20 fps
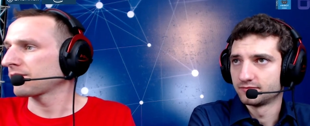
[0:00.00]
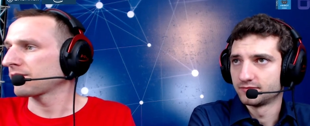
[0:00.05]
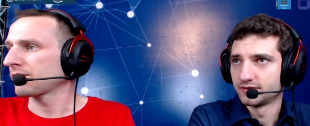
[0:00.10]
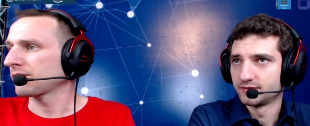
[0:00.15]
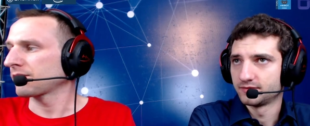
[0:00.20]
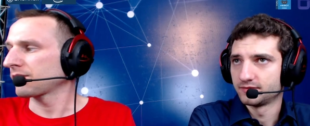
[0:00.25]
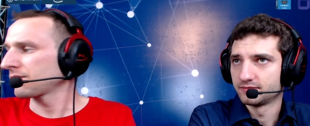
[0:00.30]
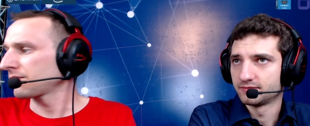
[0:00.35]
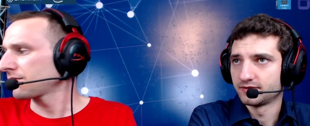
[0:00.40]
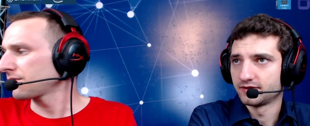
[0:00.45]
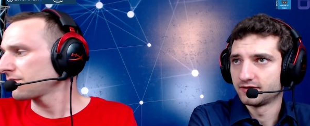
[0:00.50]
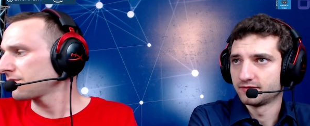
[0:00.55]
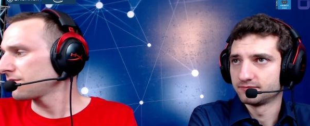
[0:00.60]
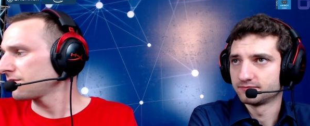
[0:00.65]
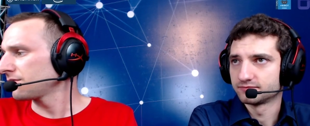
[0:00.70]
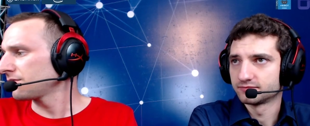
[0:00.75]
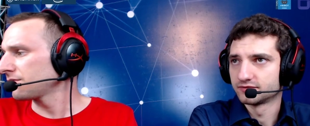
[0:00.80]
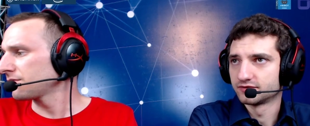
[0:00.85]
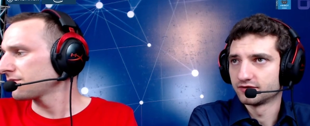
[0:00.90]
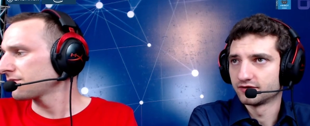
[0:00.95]
Speaker 1: Or maybe,
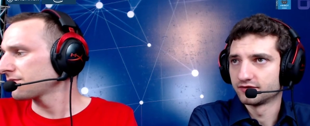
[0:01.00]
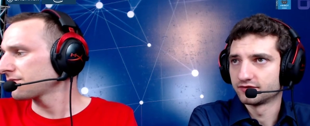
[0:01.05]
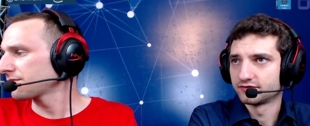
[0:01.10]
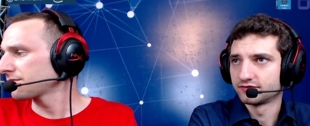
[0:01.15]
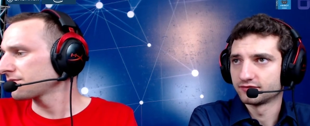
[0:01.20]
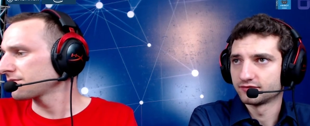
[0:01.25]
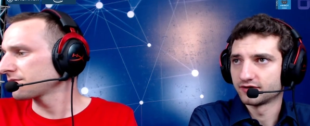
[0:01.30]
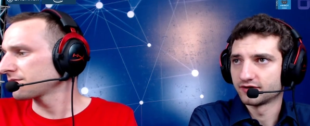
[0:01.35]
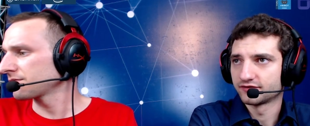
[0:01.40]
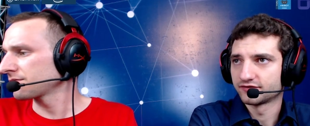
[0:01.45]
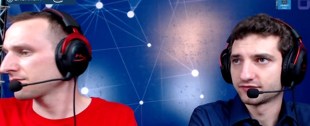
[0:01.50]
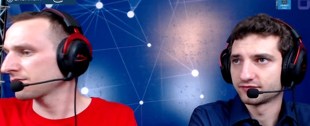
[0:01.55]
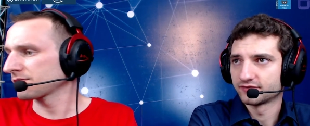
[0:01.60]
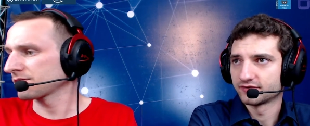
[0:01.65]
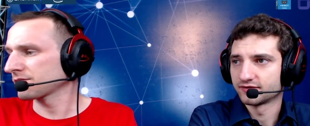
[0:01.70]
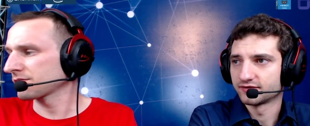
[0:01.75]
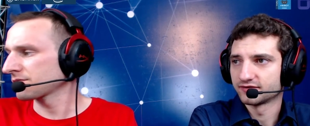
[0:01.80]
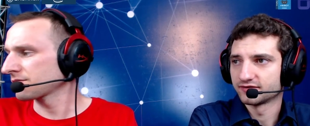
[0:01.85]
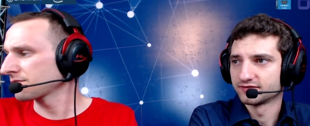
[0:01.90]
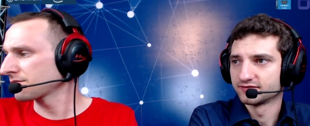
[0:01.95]
maybe the, the
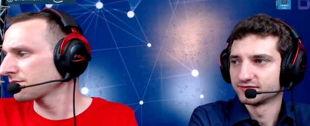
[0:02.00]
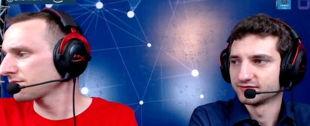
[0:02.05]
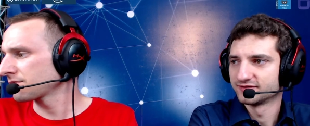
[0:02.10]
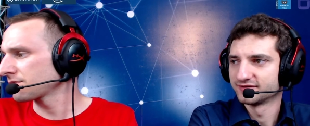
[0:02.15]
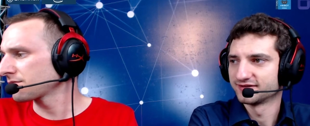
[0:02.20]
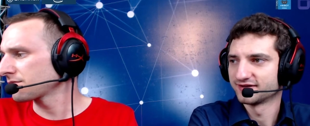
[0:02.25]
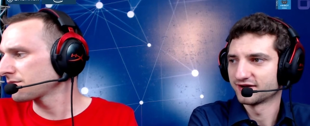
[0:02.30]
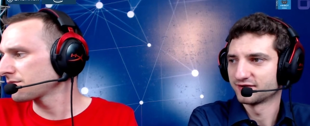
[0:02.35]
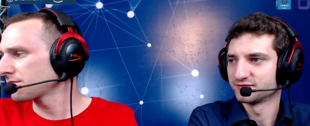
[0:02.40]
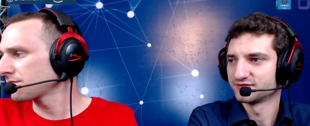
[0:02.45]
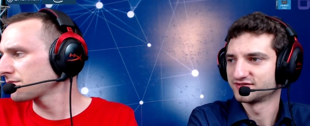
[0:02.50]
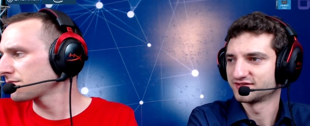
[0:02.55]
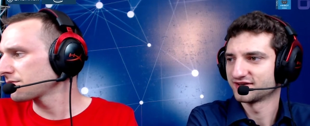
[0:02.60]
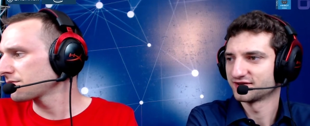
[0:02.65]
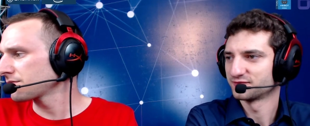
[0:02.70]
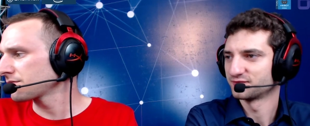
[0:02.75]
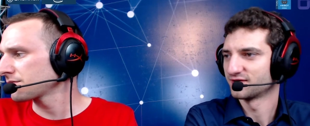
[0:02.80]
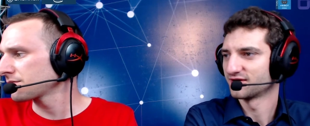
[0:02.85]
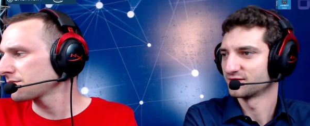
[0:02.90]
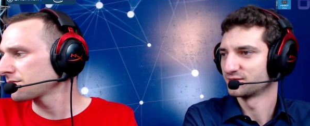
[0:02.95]
were, I would
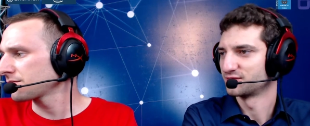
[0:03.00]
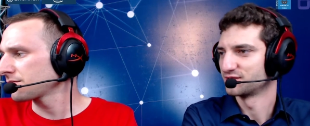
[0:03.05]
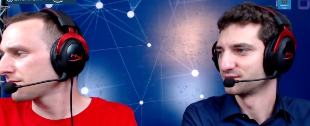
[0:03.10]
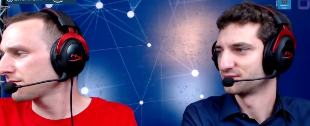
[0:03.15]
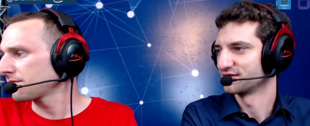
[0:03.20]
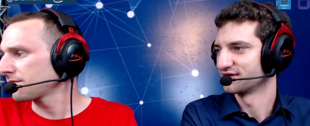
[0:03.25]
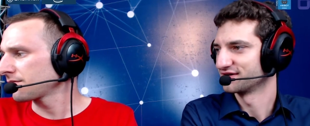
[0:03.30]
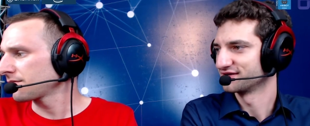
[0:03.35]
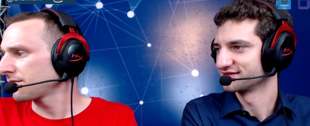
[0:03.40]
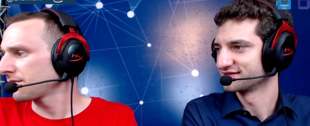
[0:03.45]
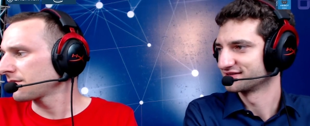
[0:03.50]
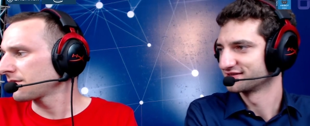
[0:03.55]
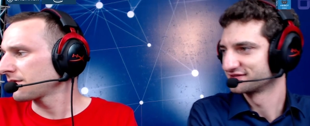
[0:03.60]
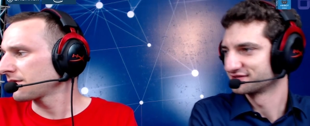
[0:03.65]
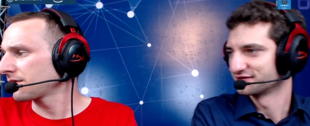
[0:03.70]
say, well prepared.